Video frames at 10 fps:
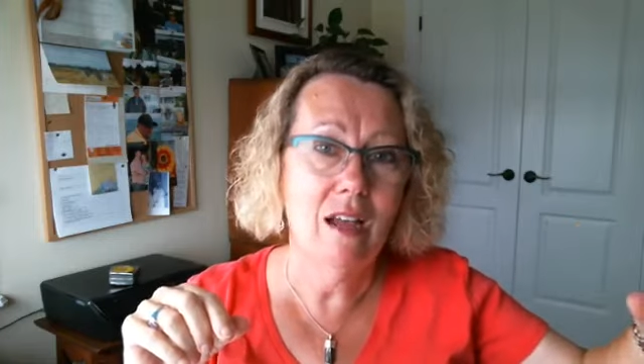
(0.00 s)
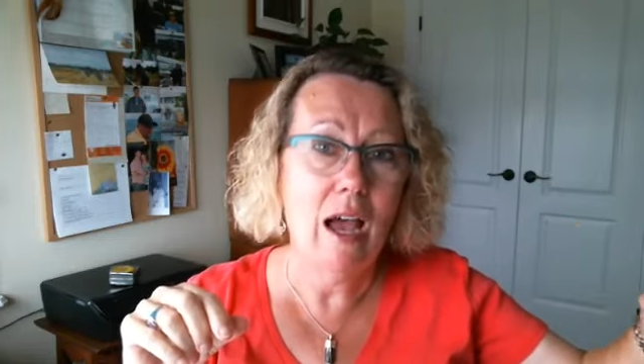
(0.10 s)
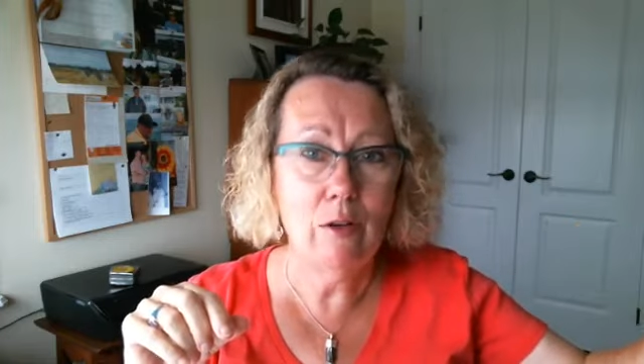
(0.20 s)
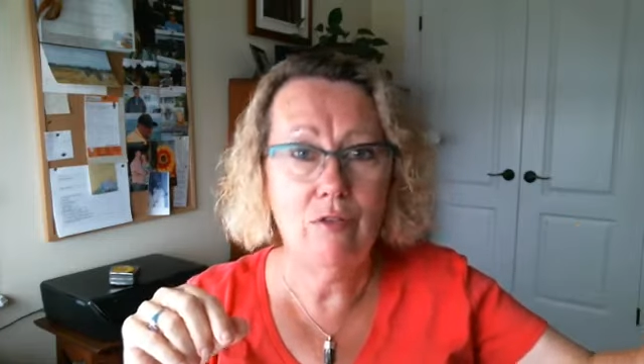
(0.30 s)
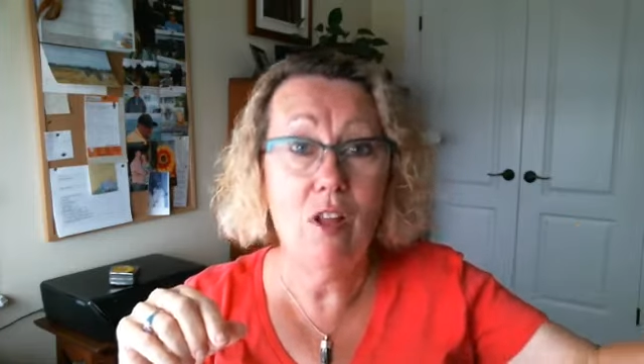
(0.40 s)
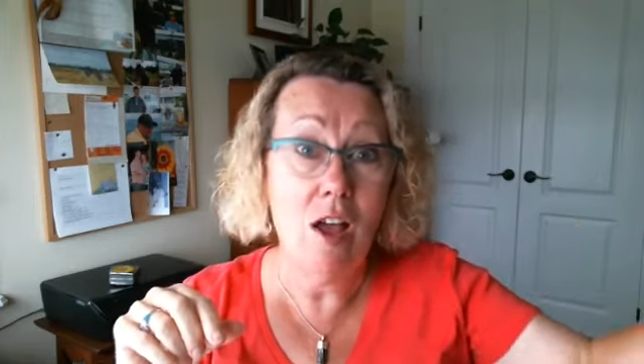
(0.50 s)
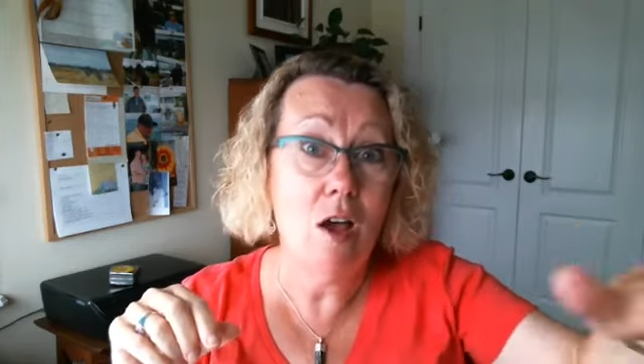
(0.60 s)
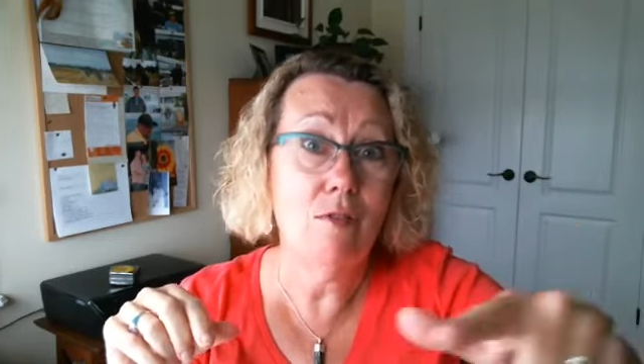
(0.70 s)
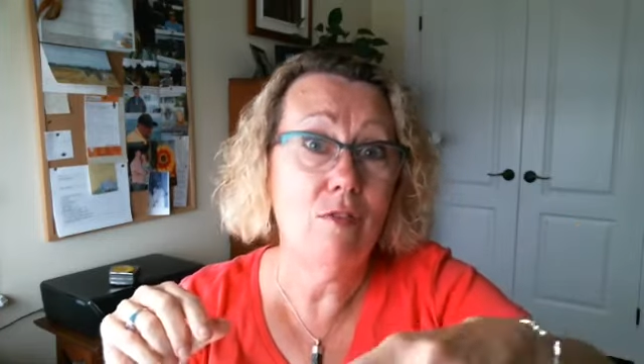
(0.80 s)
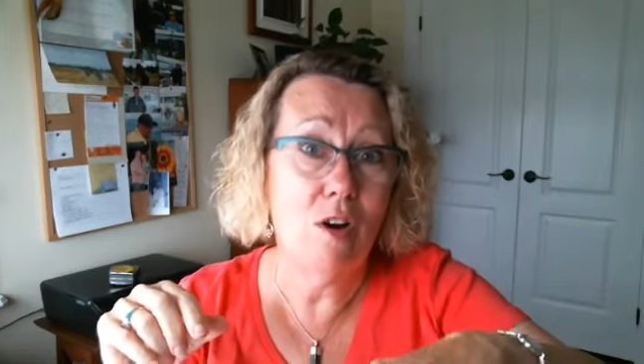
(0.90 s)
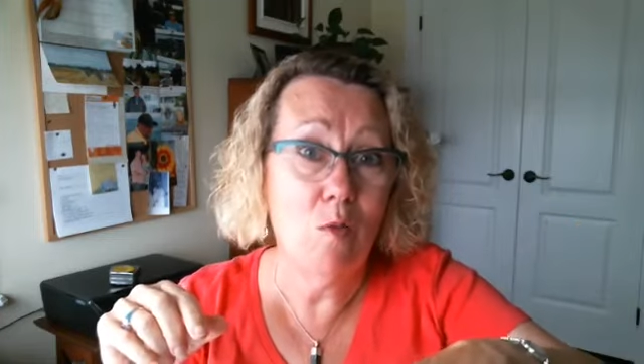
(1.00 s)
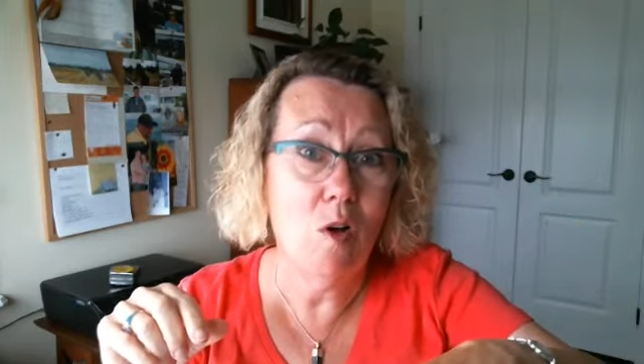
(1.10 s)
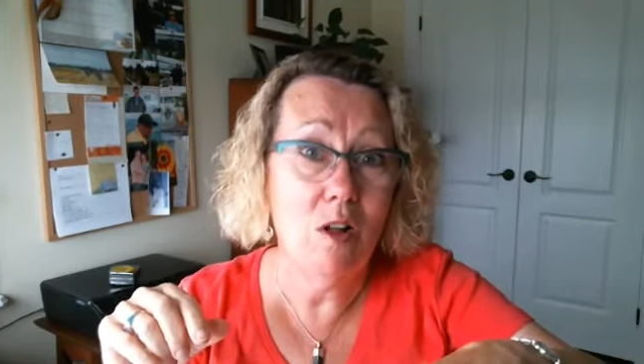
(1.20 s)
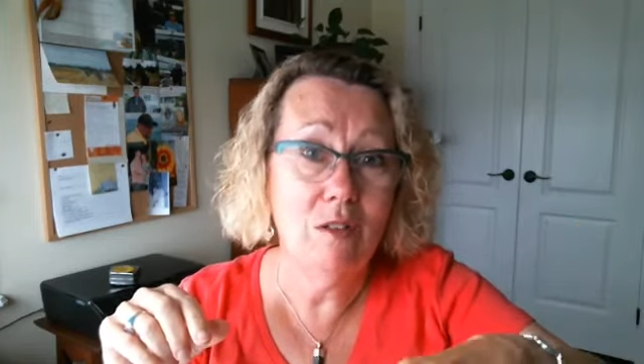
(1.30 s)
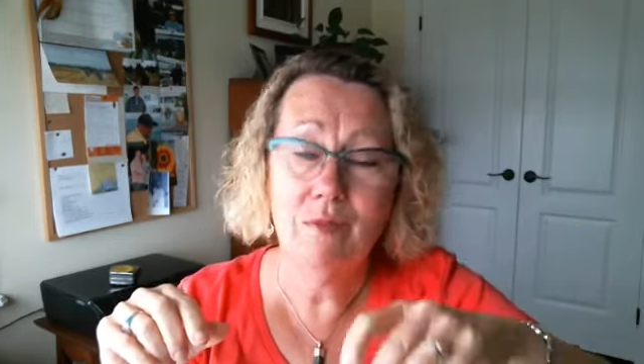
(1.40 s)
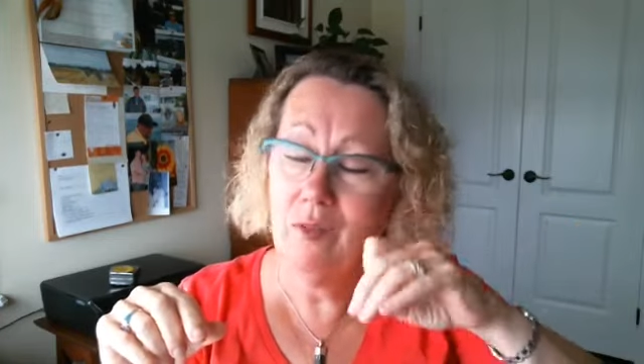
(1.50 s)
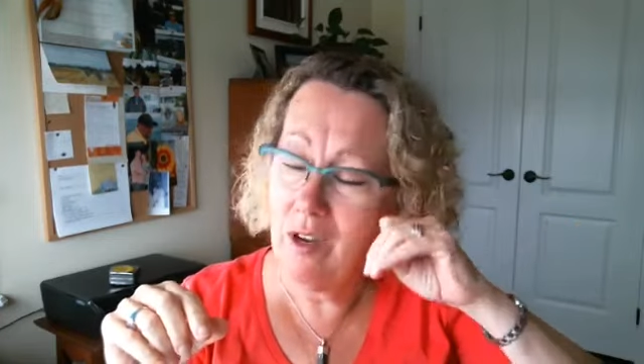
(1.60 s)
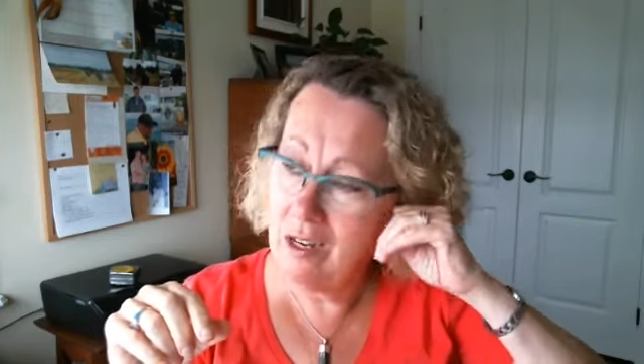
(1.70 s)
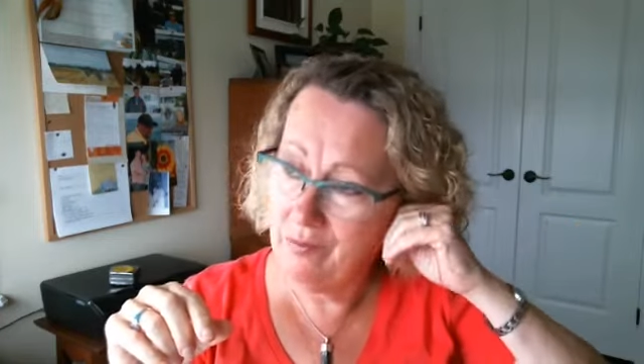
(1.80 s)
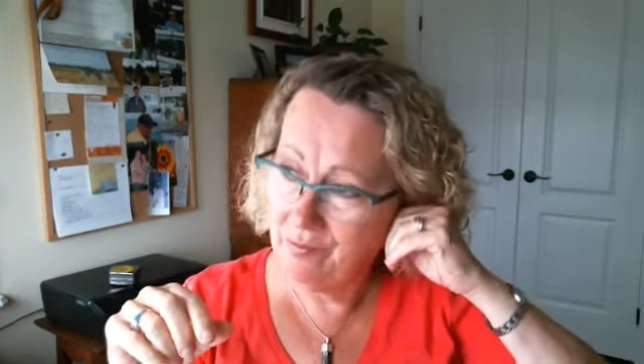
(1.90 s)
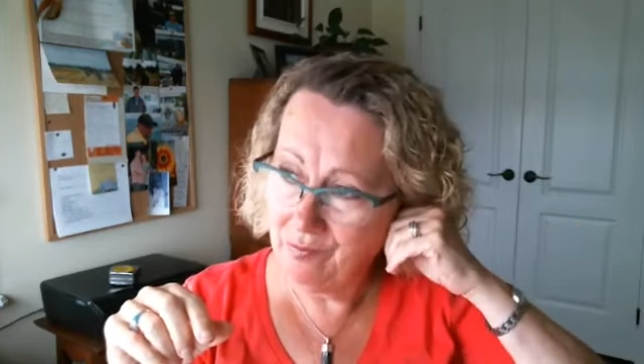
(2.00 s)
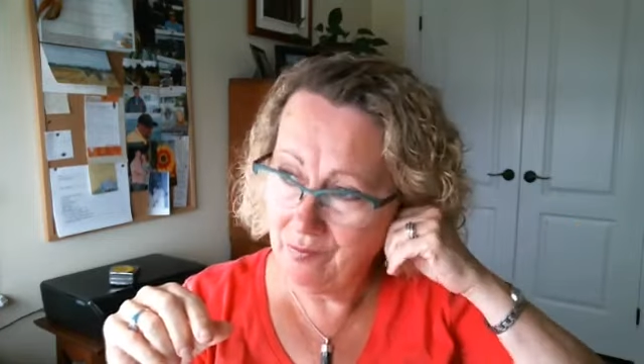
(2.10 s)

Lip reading: how to fly off of our wall, right?